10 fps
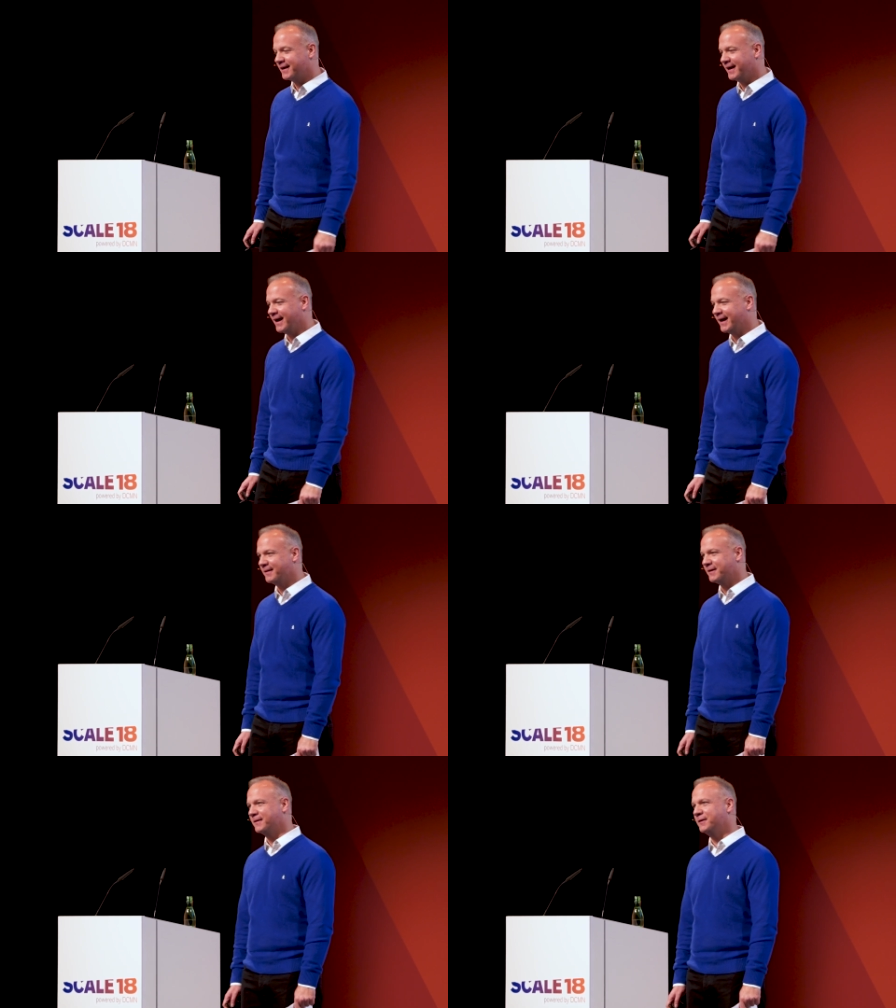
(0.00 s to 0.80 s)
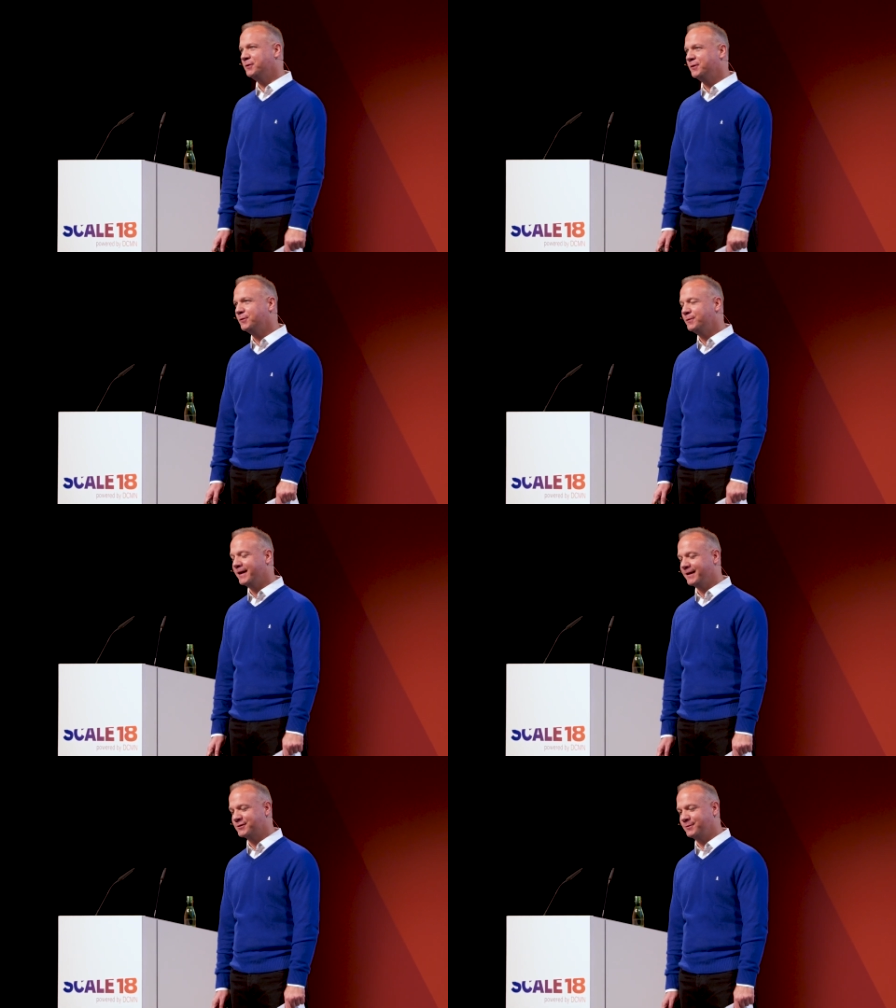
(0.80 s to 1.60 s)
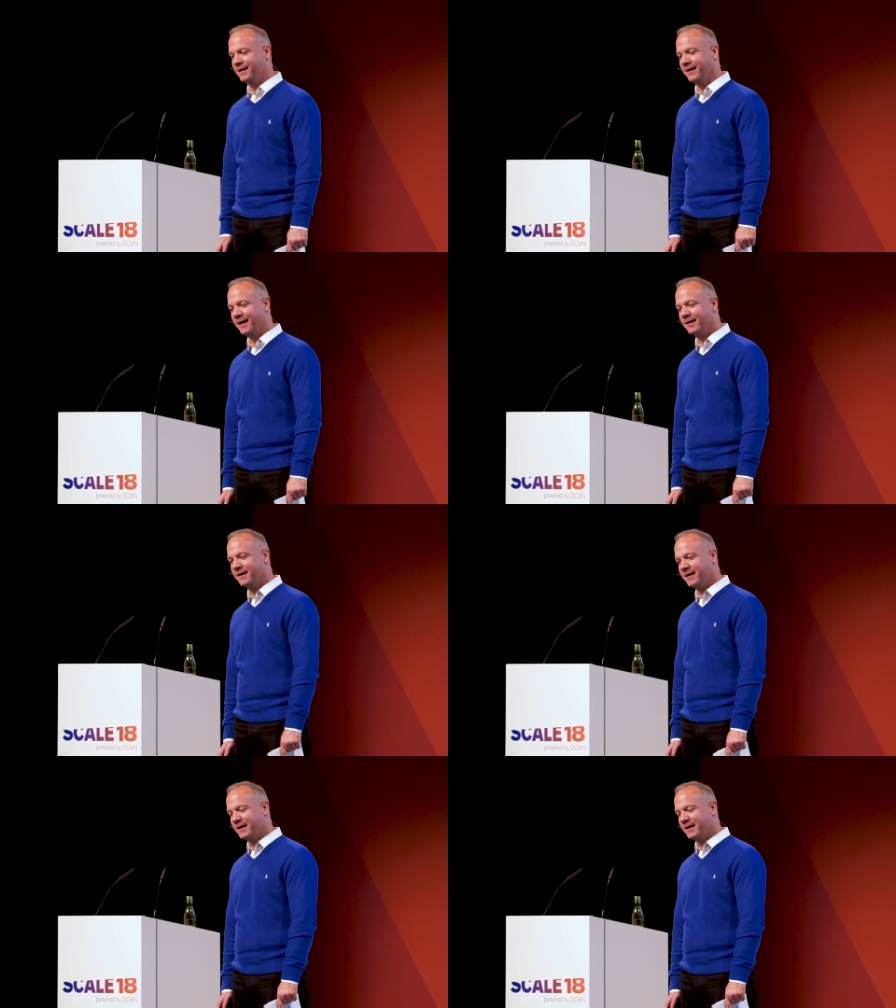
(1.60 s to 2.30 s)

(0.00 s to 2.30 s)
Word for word: uh, who we actually are.